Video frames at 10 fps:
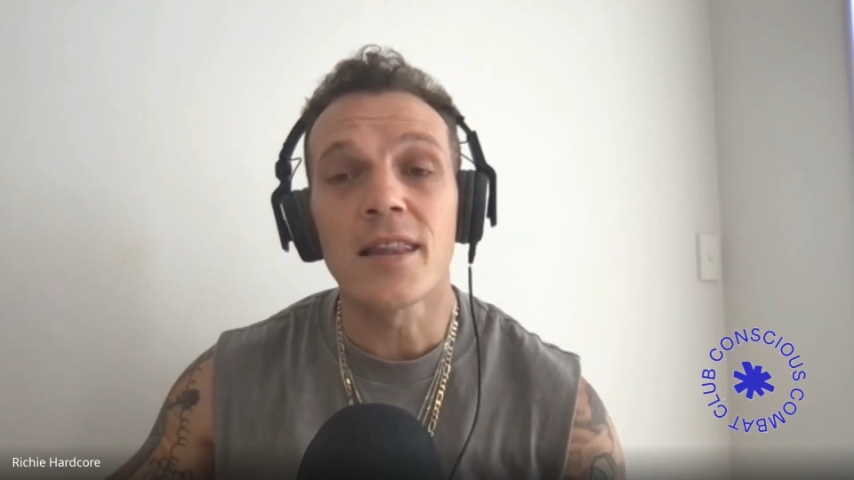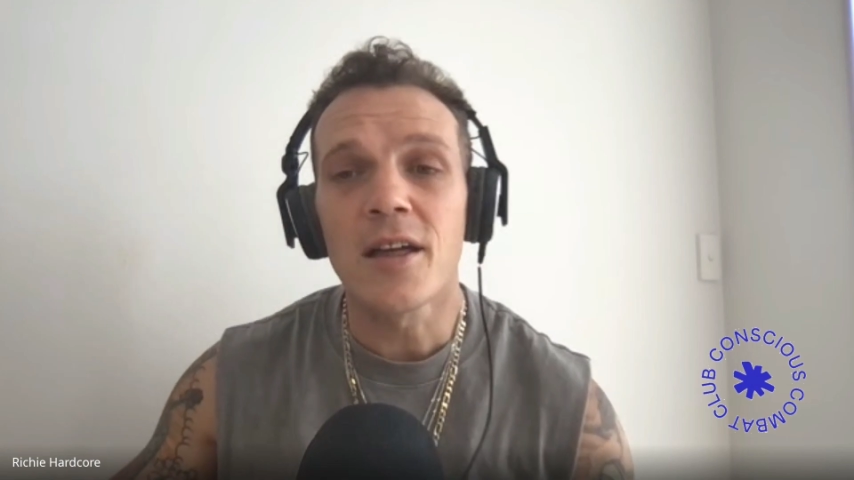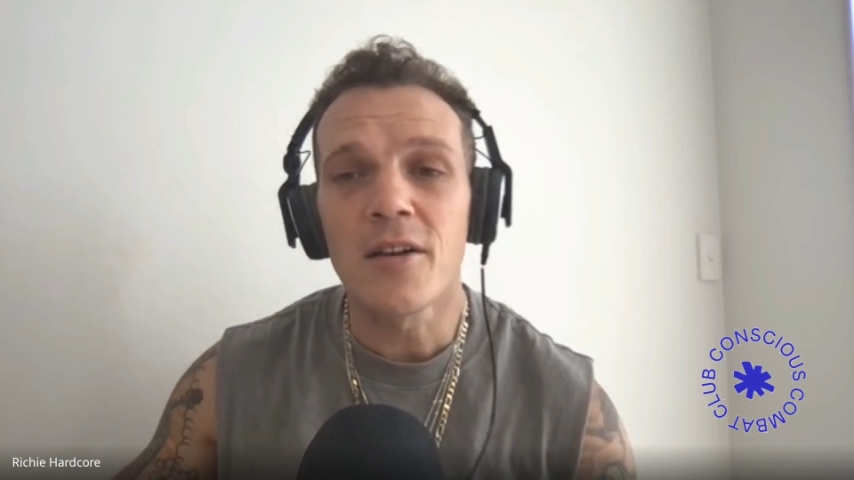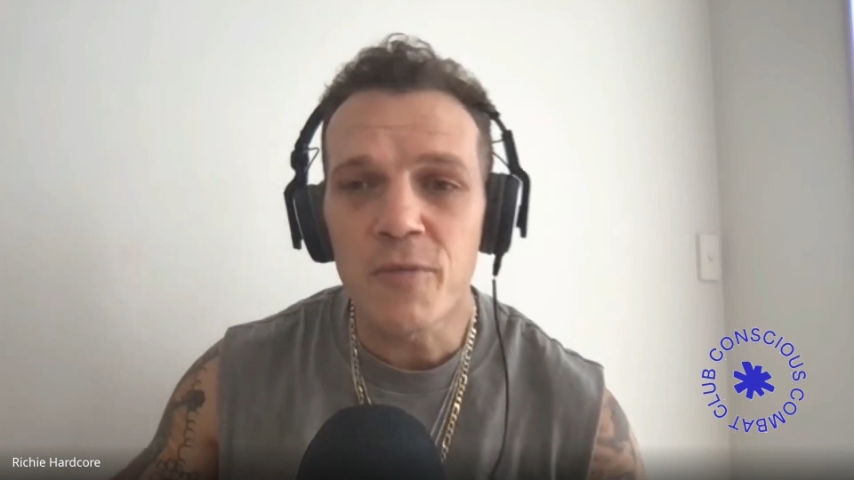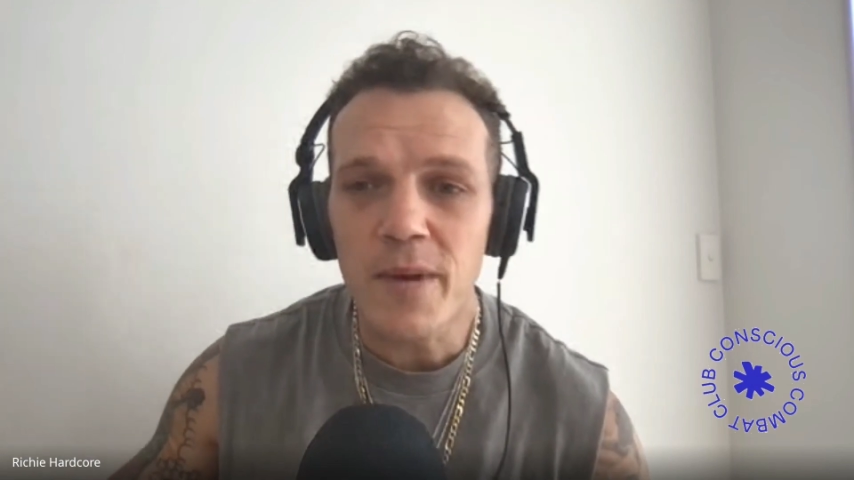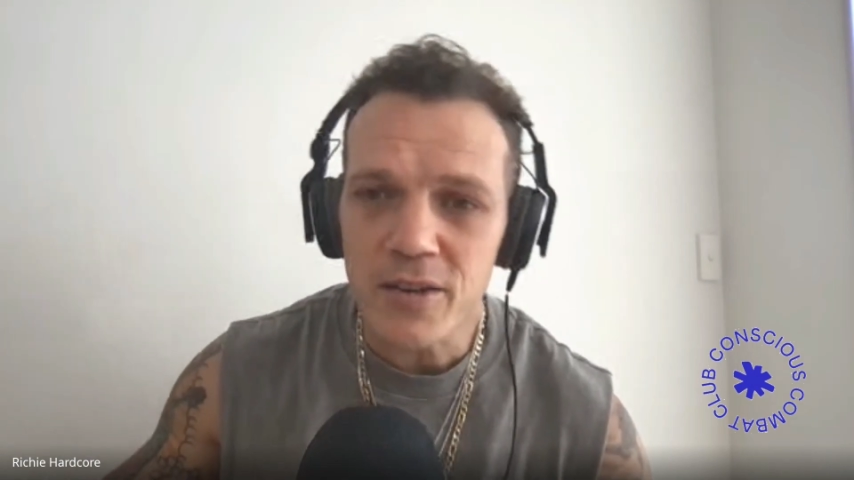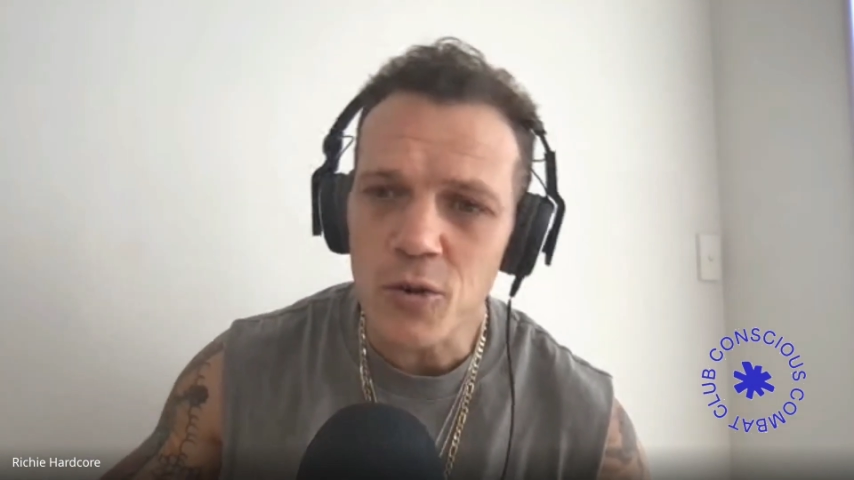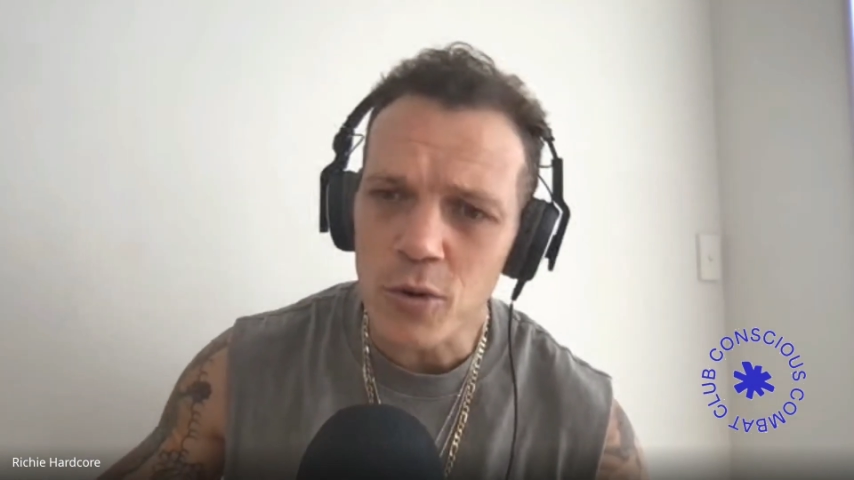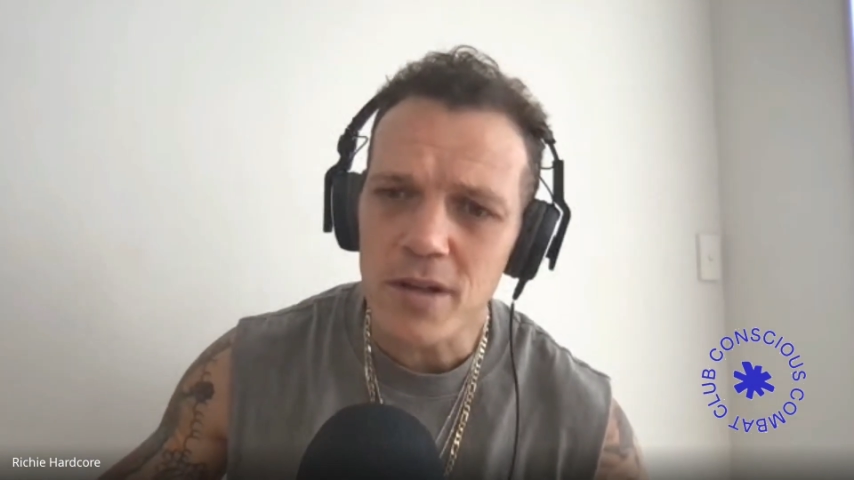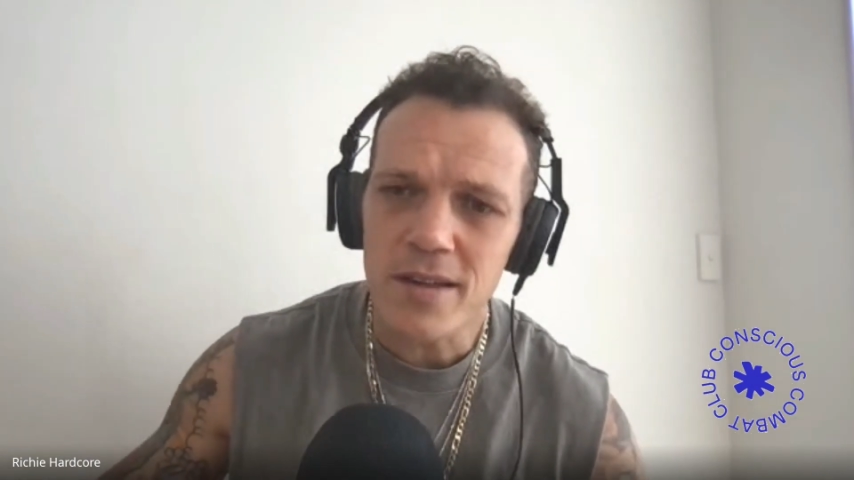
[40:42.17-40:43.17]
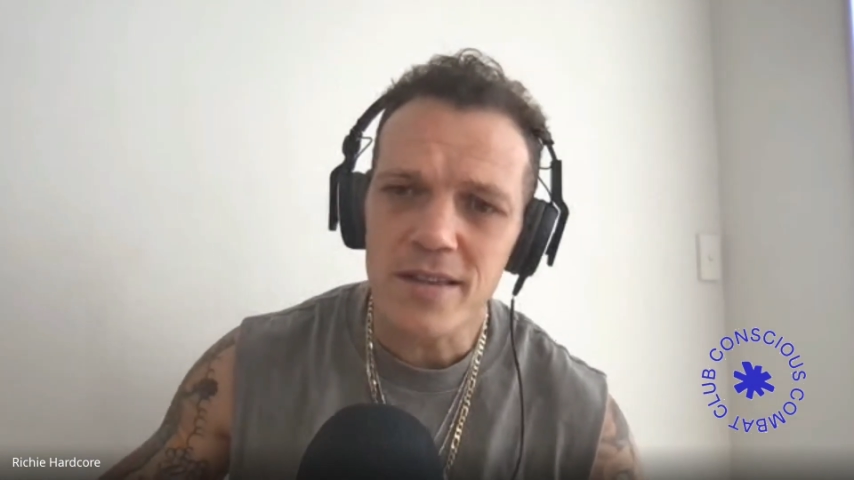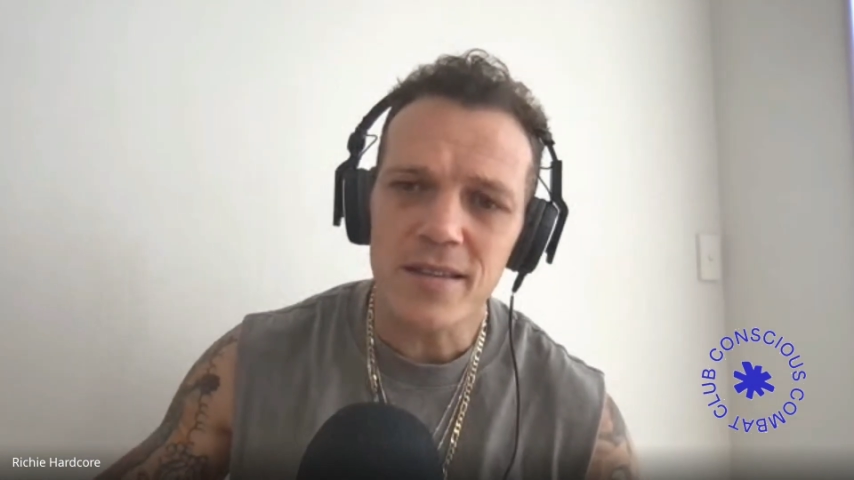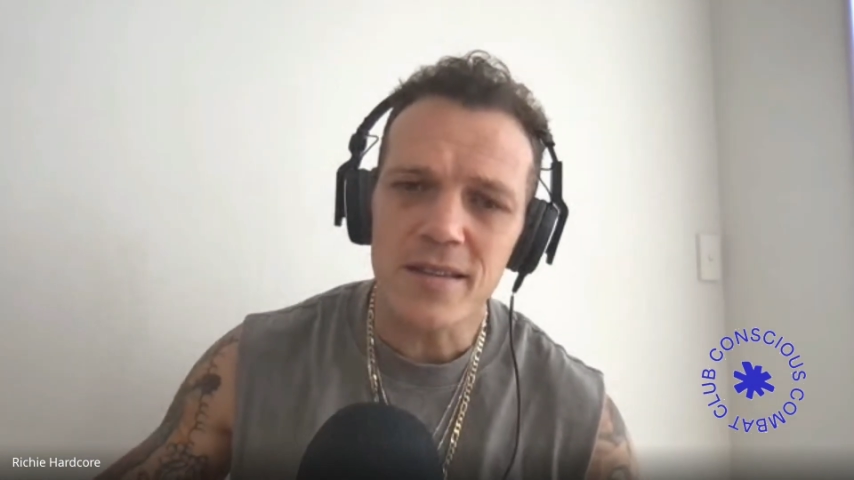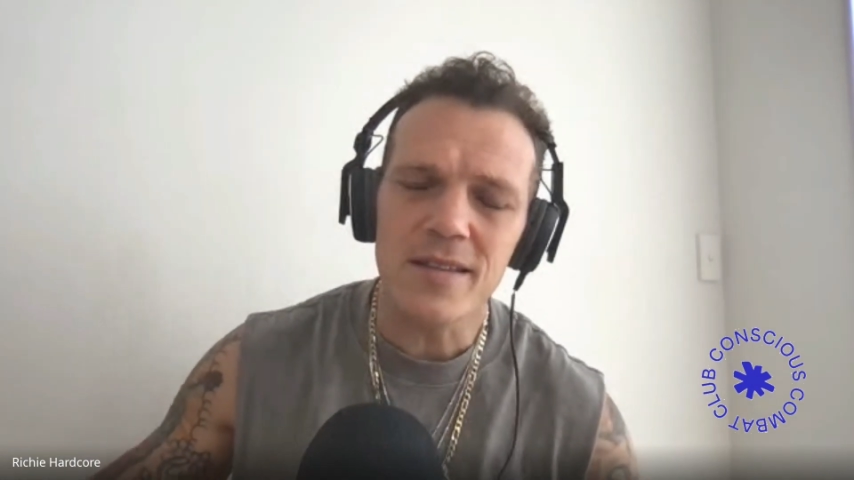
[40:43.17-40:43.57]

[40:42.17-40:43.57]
love my daughter,